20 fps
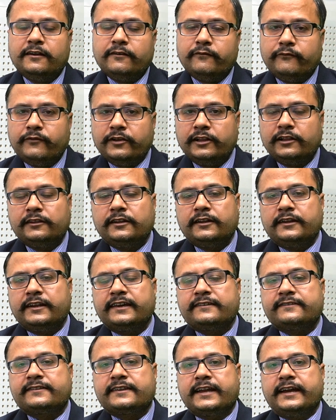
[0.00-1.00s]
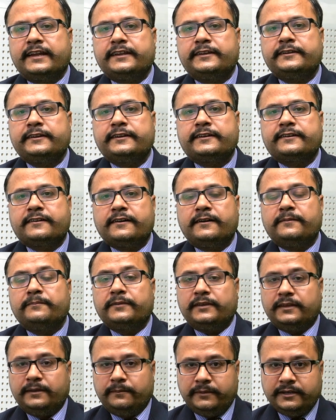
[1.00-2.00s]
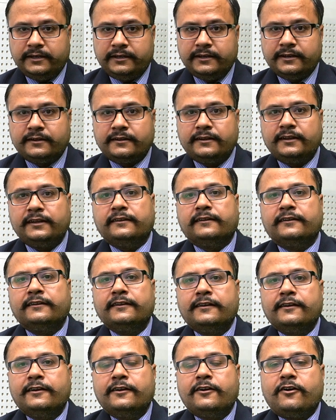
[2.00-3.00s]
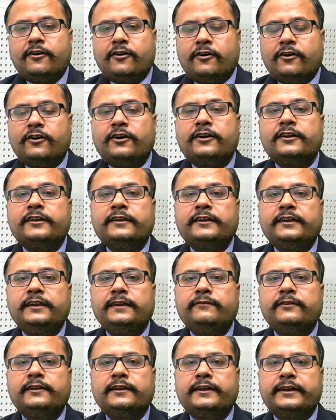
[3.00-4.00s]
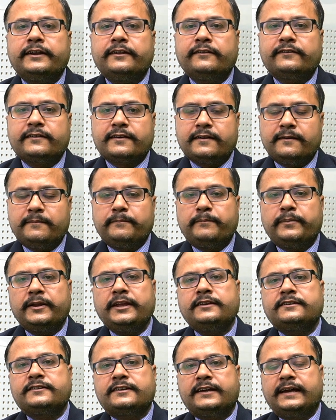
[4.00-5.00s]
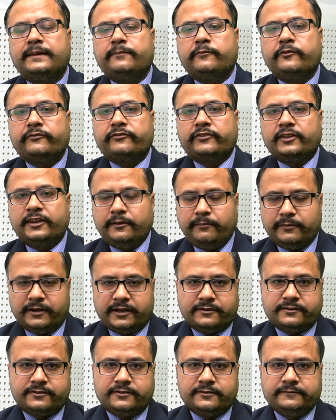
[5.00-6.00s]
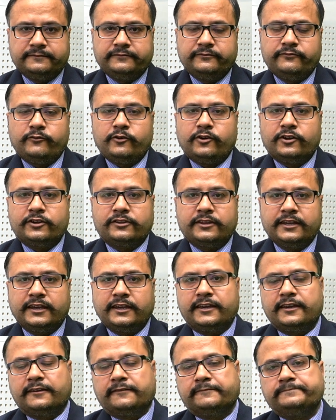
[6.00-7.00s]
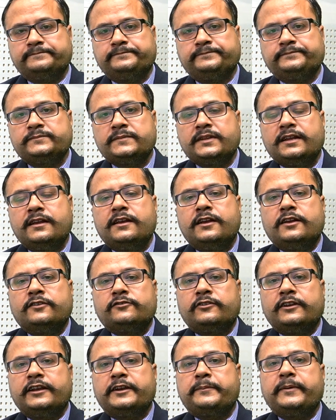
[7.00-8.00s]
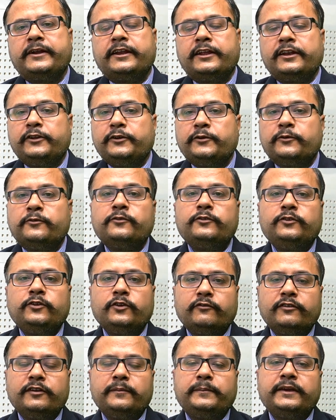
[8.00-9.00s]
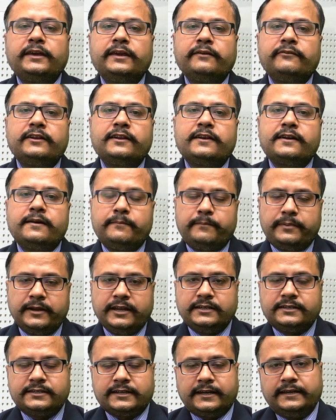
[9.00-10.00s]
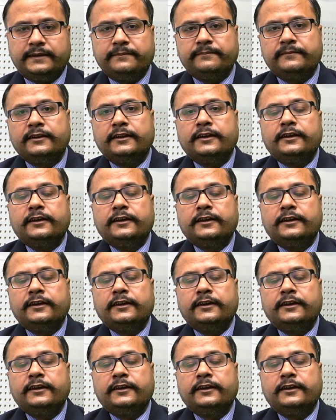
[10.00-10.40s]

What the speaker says: Will the next candidate come immediately, or he will get his complete time of 3 minutes for thinking? So let me tell you, you will be given complete time.